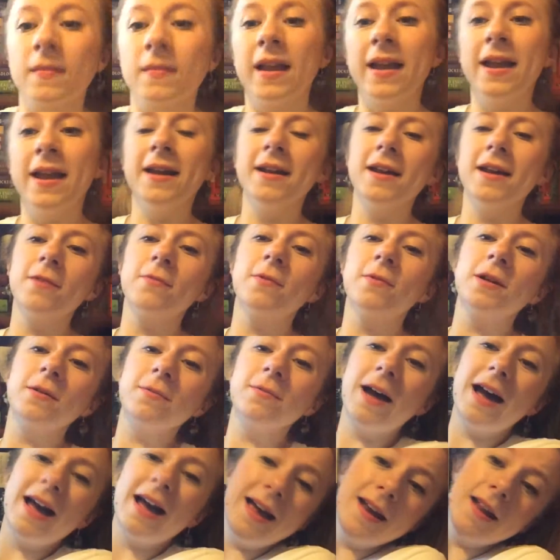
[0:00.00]
And I
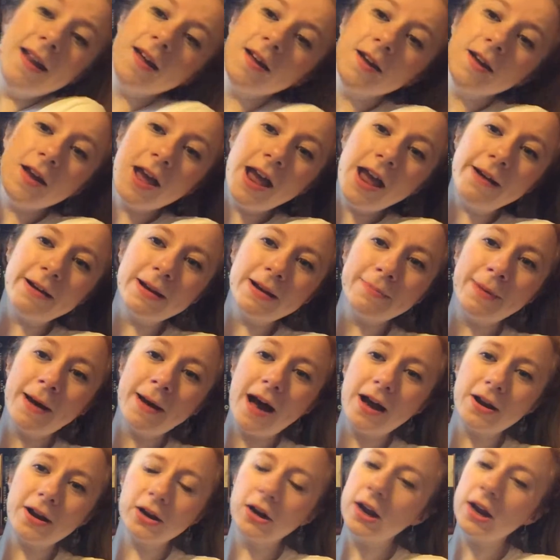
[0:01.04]
reread Harry
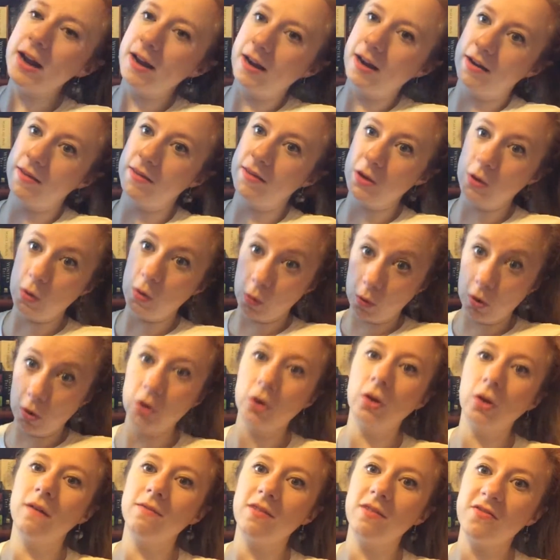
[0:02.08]
Potter and the
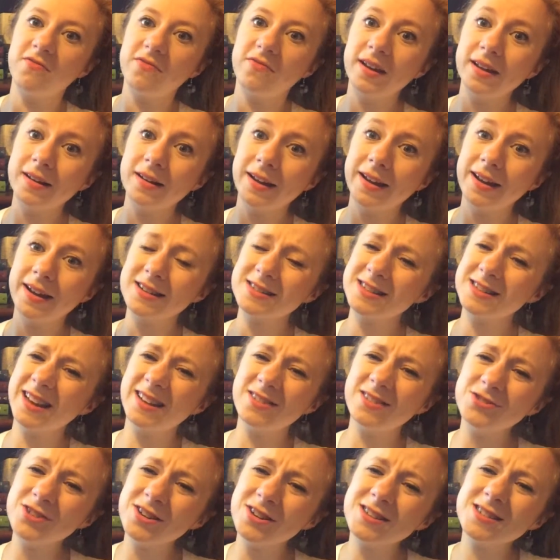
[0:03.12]
Order of the Phoenix,
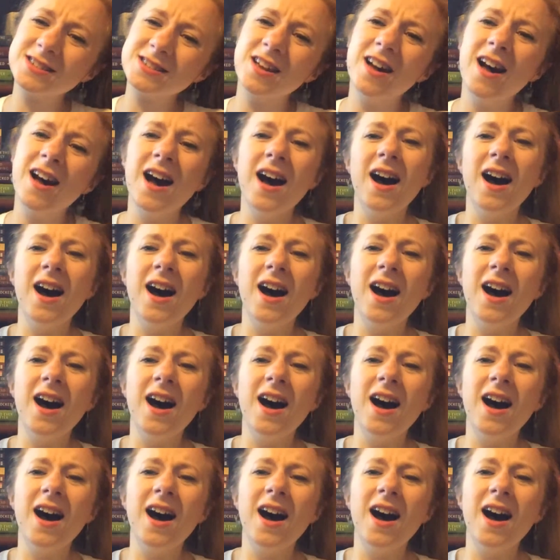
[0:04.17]
and just,